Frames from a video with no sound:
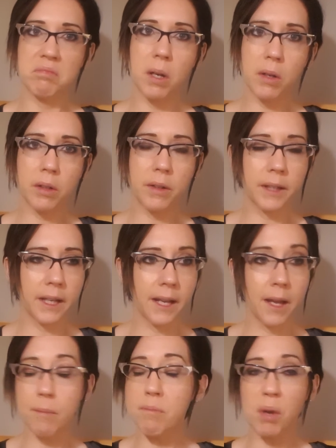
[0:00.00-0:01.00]
I'll go get
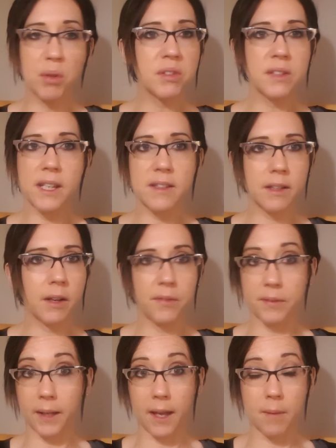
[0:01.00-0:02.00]
it. Most days, then I
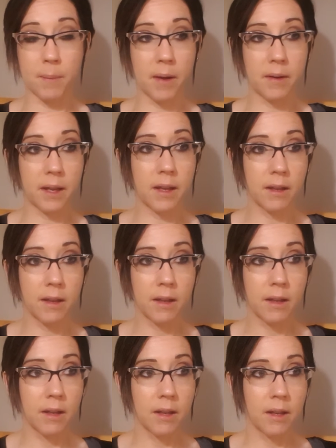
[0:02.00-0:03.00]
forget about it.
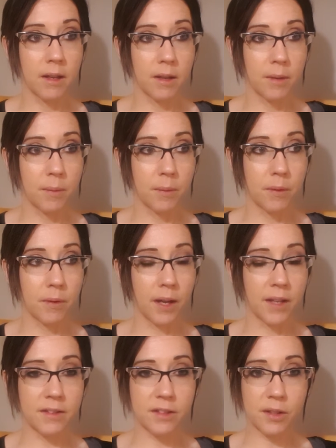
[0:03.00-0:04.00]

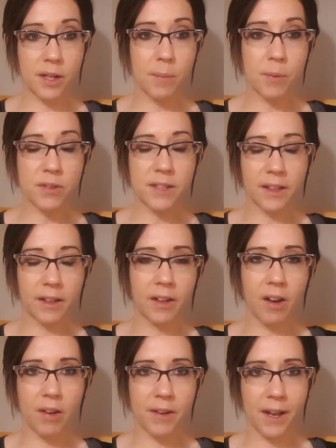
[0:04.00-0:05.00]
And so then I'm not saying I
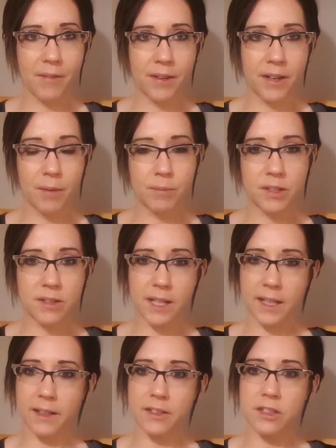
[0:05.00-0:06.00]
can't have it. I'm just
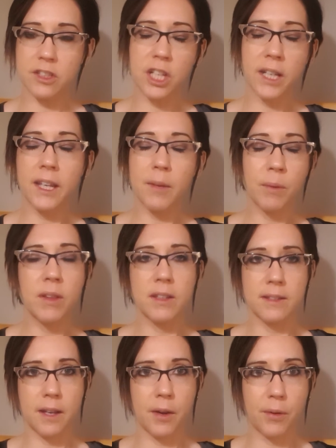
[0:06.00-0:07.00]
saying, like, just check in with
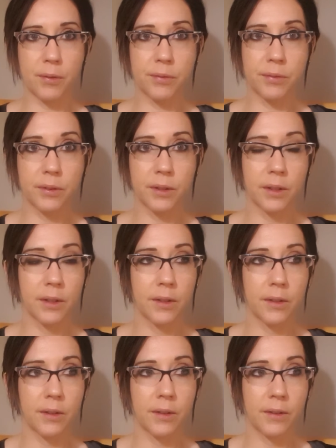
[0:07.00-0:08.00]
yourself.
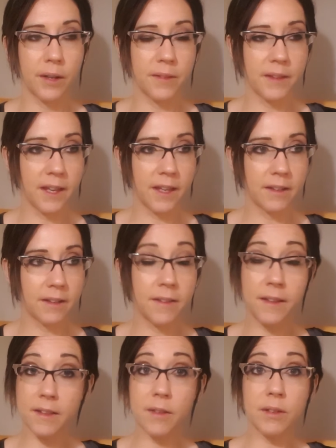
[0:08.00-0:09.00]
And
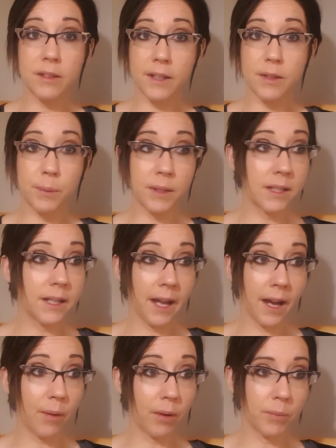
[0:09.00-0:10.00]
then there are days when in an
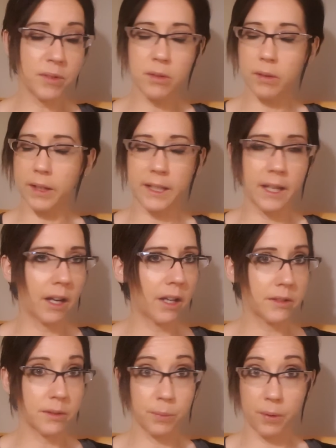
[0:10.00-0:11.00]
hour I'm still like, yeah, I
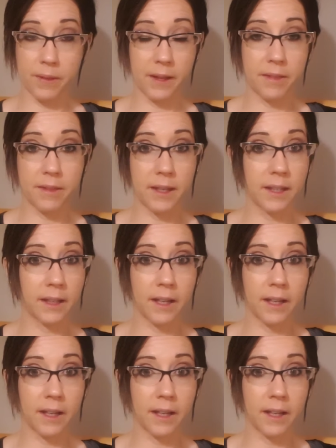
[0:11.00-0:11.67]
just want that thing.